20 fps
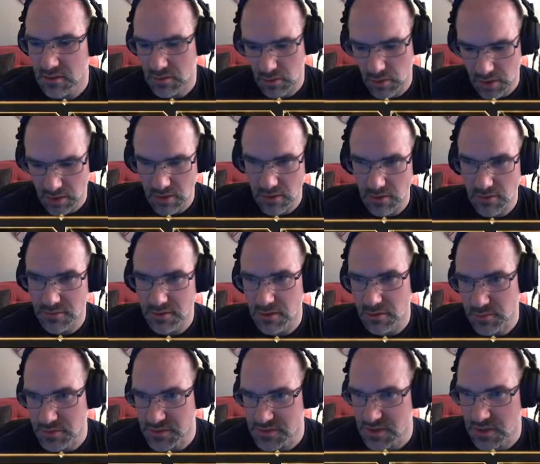I called it
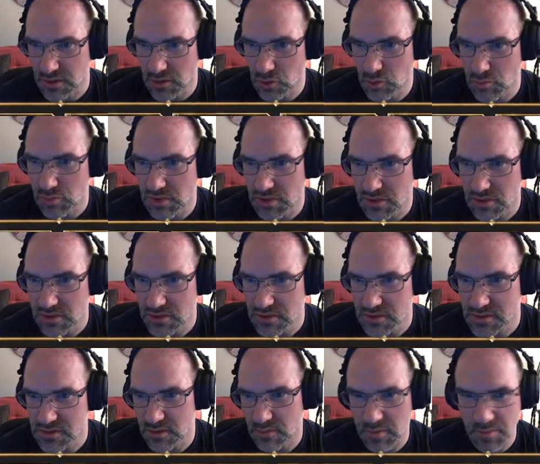was global
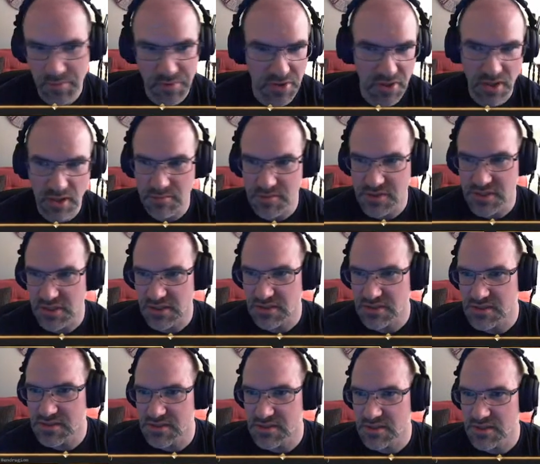scriptable
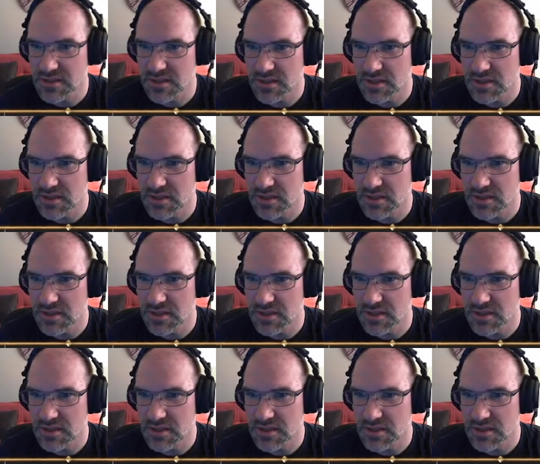objects.